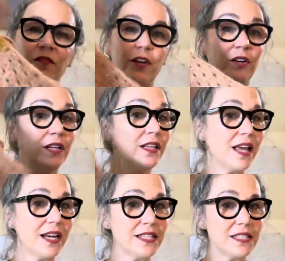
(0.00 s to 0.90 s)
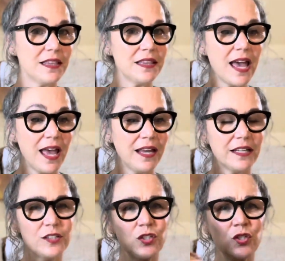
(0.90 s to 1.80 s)
very glad I did that.
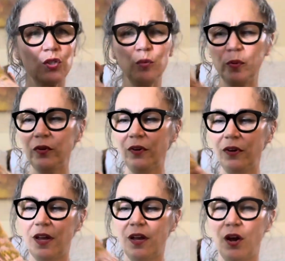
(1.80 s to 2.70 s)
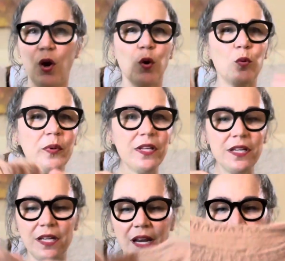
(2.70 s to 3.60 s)
It's super open
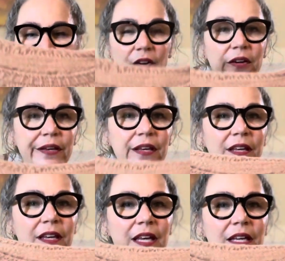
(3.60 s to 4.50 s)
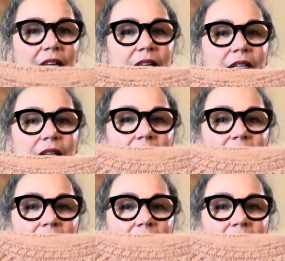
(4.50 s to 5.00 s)
and airy, and